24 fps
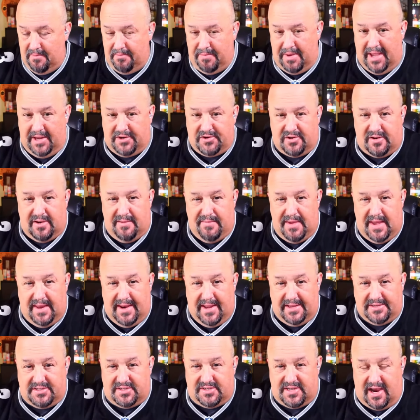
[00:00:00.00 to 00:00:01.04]
Pedro
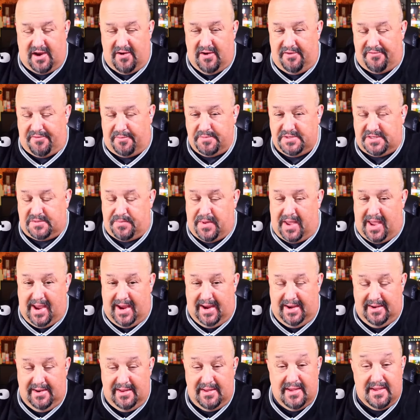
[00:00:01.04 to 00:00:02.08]
Ximenez sherry from
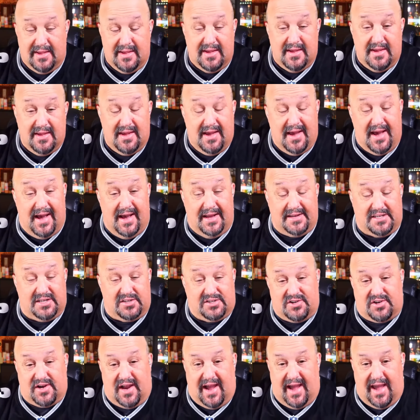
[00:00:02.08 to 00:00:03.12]
Spain to
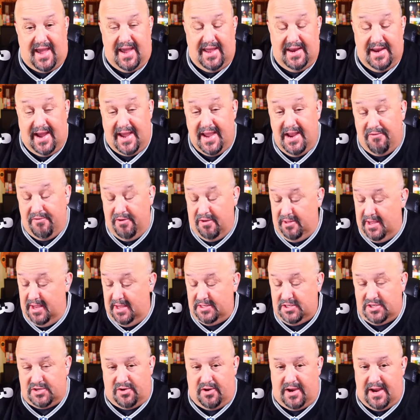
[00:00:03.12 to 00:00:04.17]
try. And I really
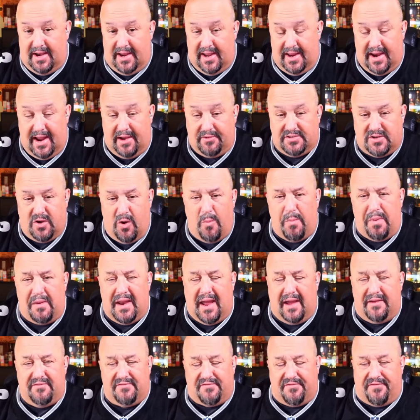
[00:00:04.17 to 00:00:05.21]
enjoyed it. I was
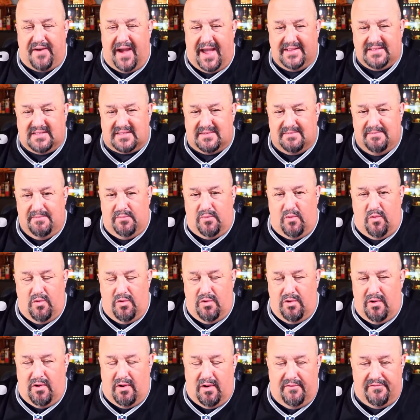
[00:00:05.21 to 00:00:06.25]
hoping I'd find some
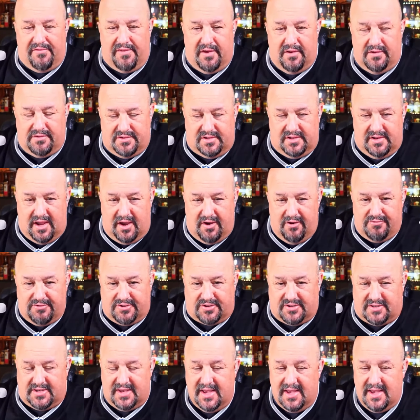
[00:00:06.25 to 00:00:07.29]
more of those
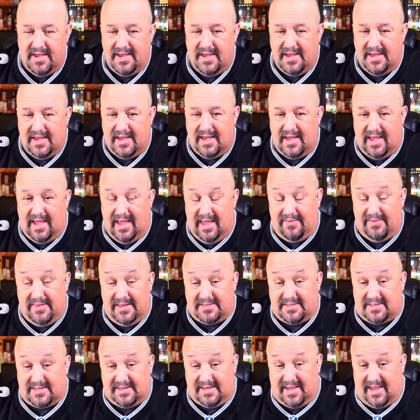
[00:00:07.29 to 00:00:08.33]
notes in
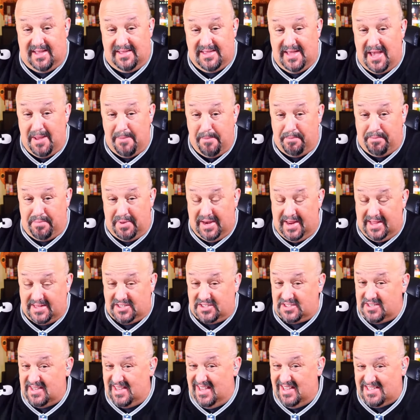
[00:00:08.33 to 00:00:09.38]
this tequila, but
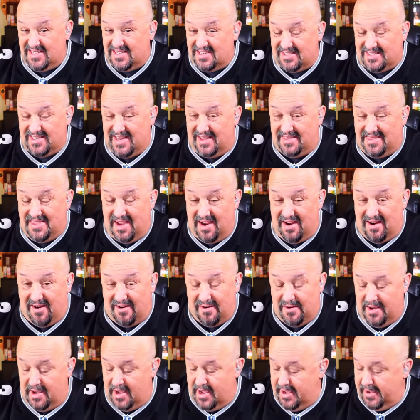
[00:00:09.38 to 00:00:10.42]
it's just not there.